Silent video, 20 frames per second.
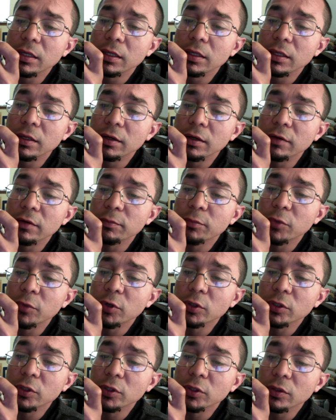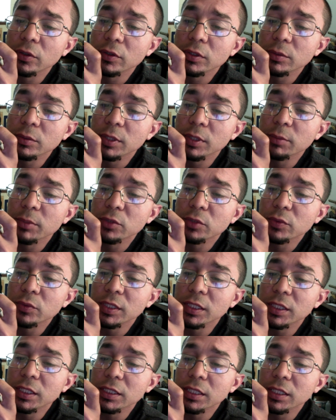of both of those in between
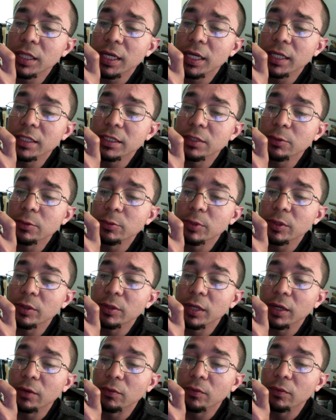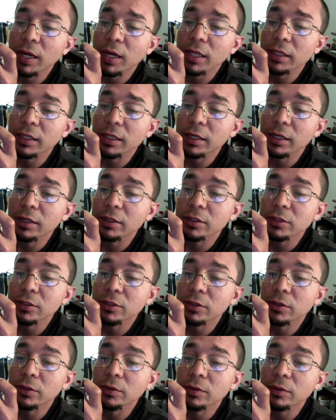these lines, it'll be like right there.
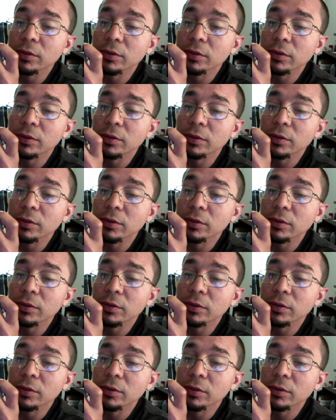So